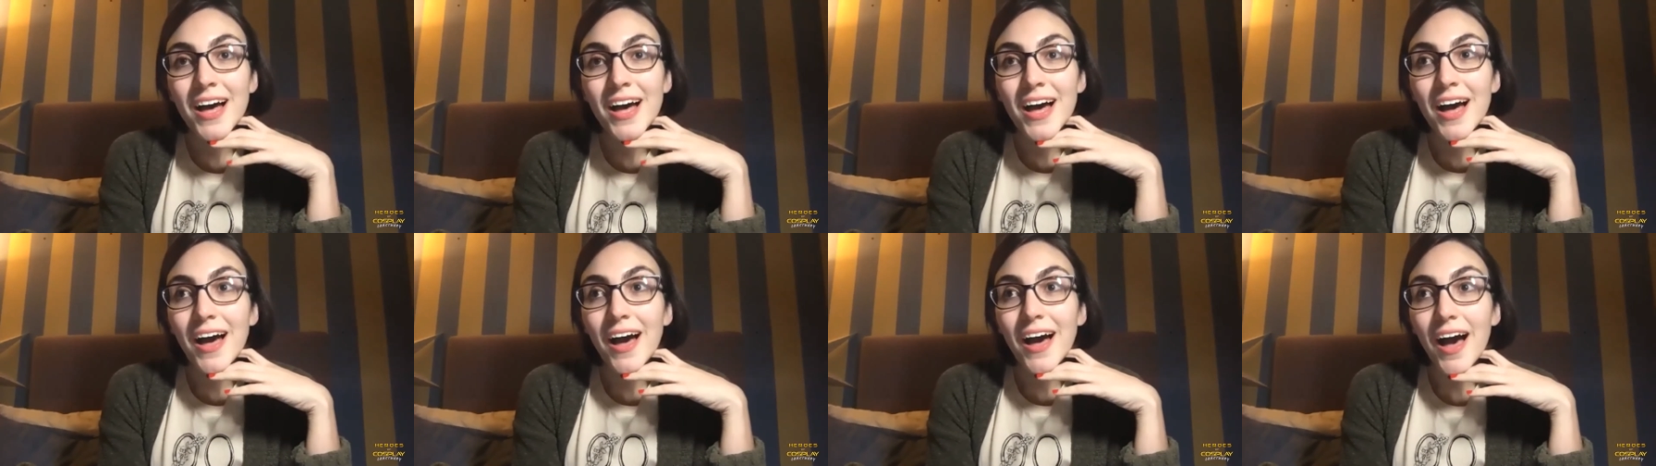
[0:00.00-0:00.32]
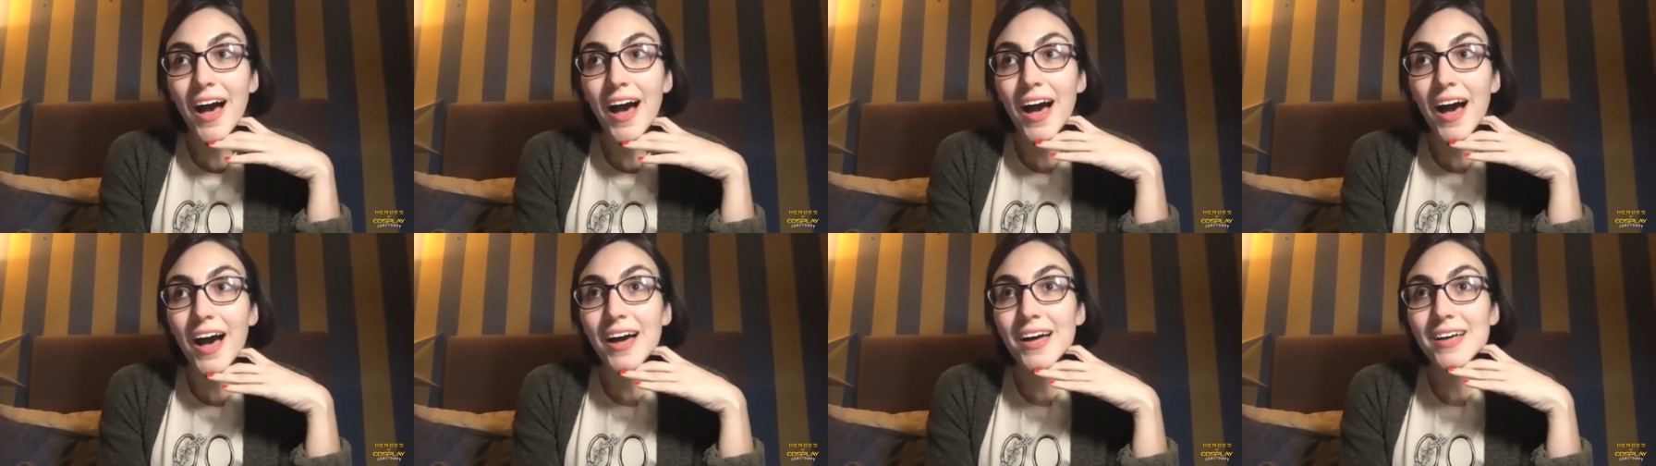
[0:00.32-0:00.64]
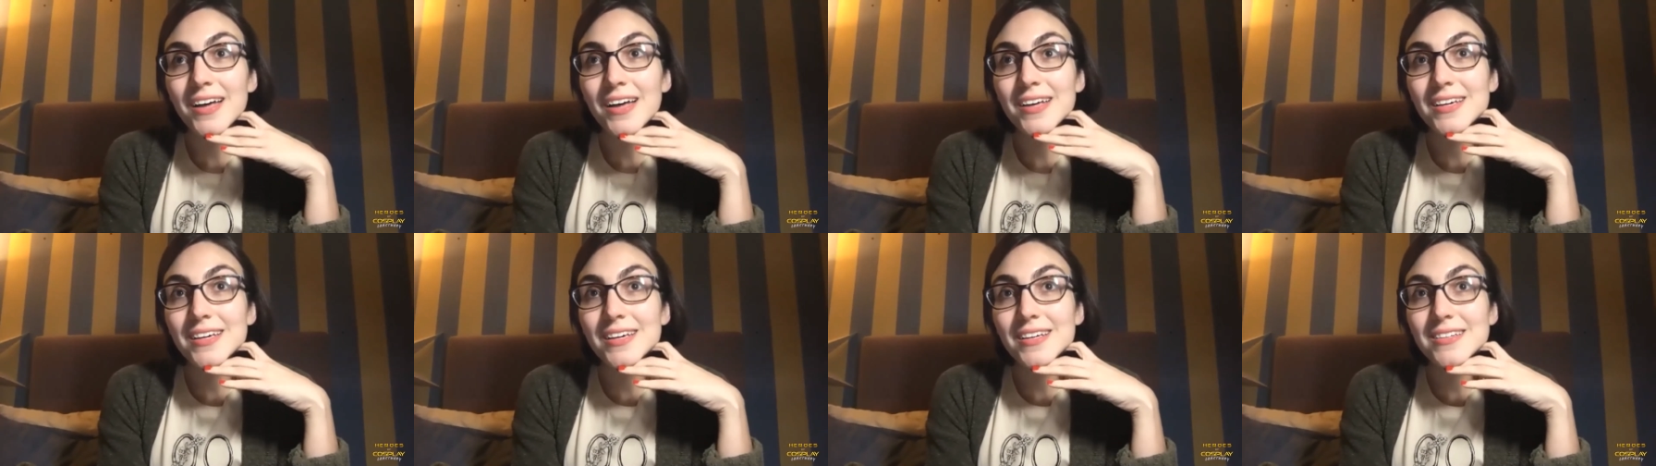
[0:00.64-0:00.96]

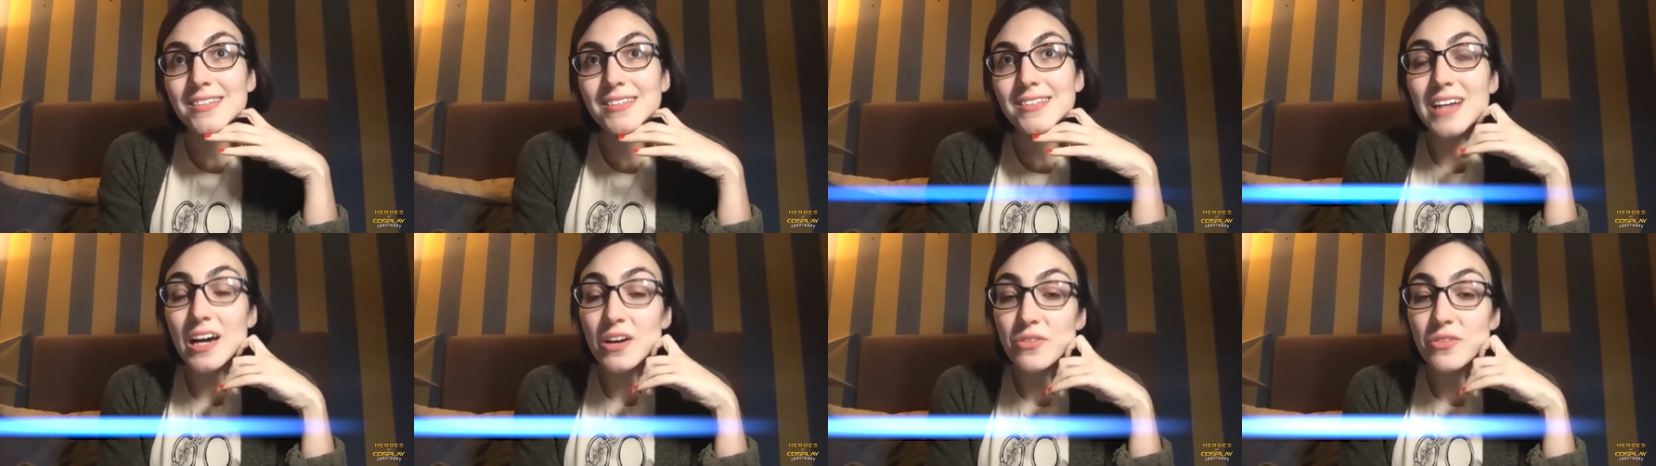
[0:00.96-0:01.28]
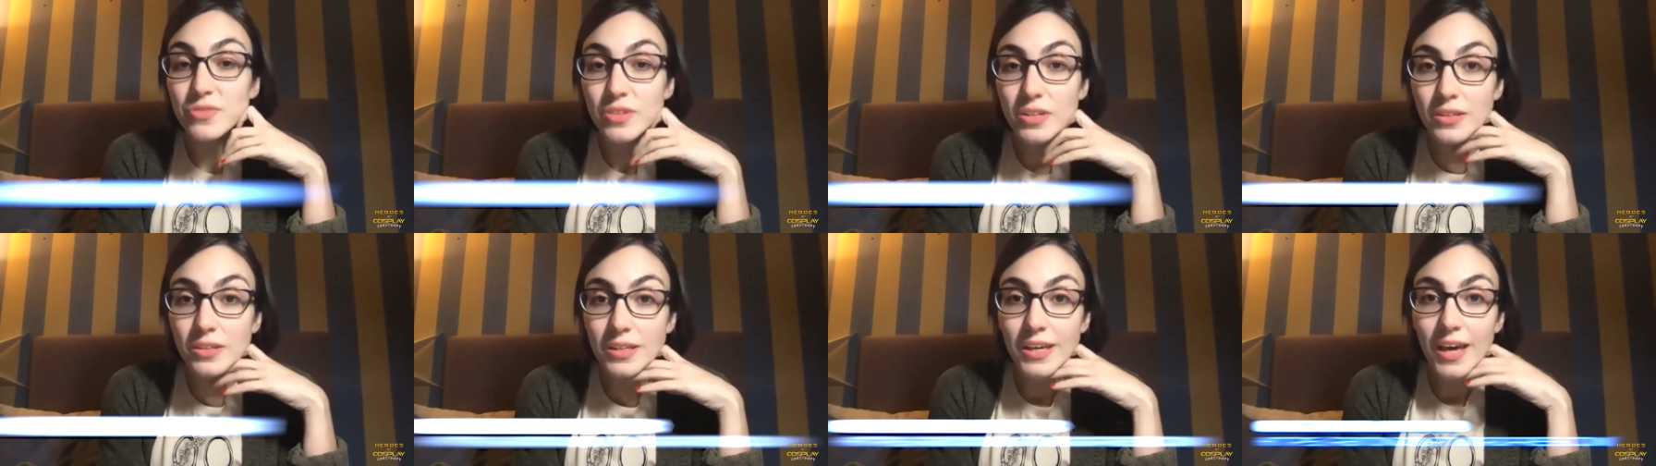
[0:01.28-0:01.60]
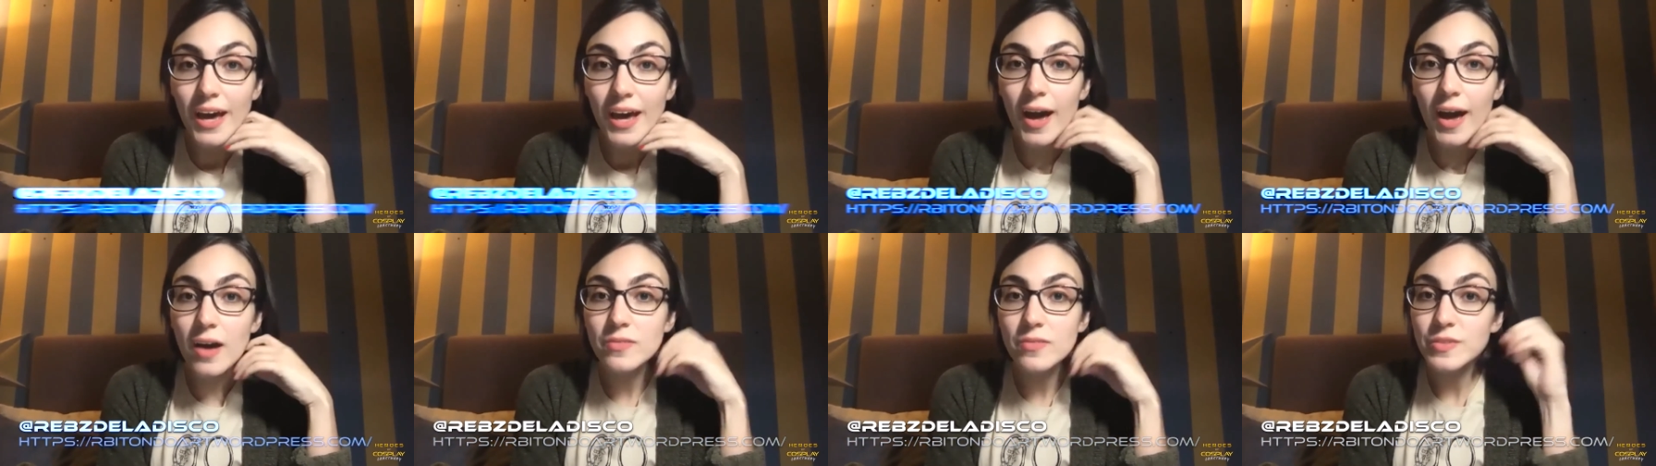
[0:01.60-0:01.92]
I definitely
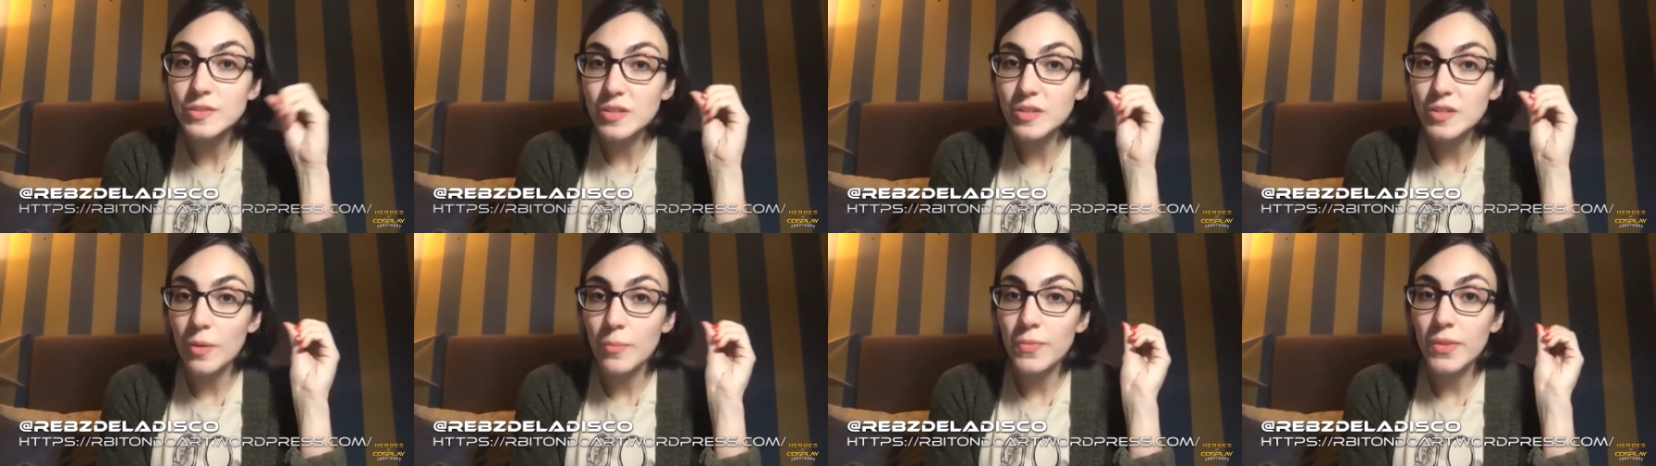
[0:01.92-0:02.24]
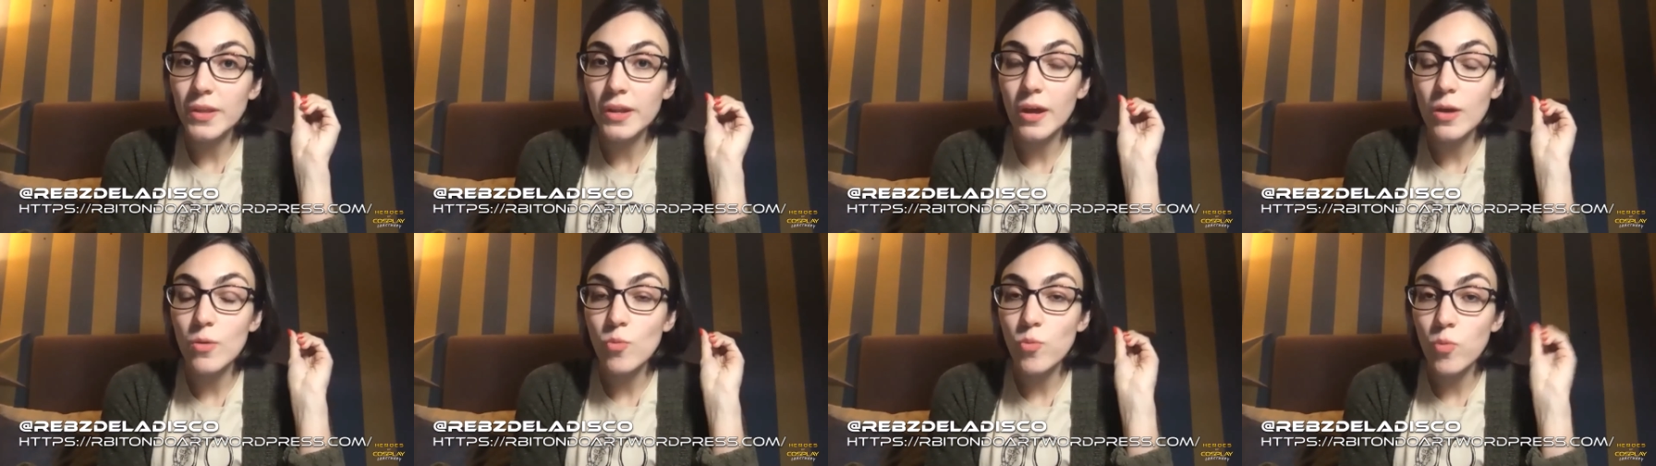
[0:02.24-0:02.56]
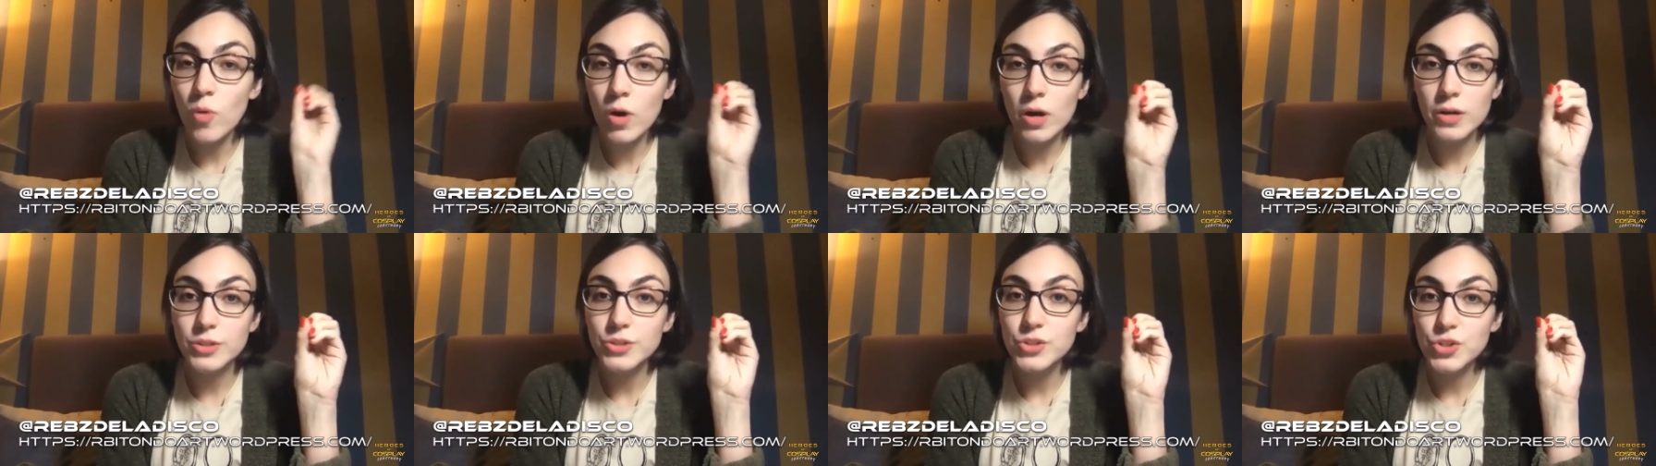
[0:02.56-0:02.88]
have some that I
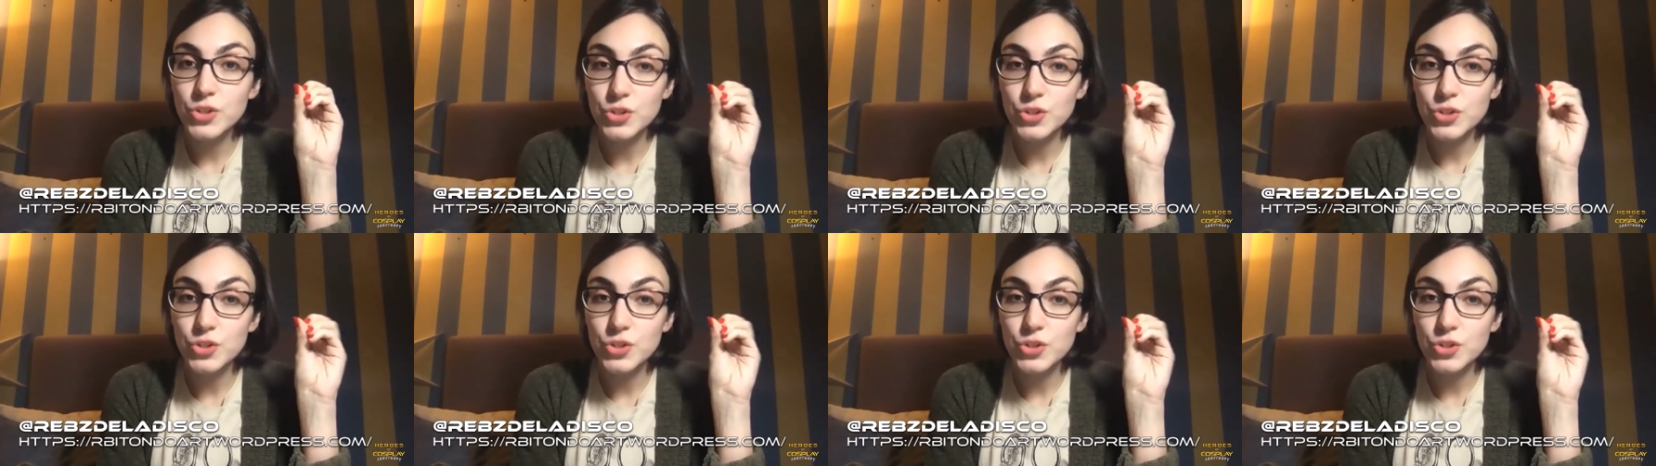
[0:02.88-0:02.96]
want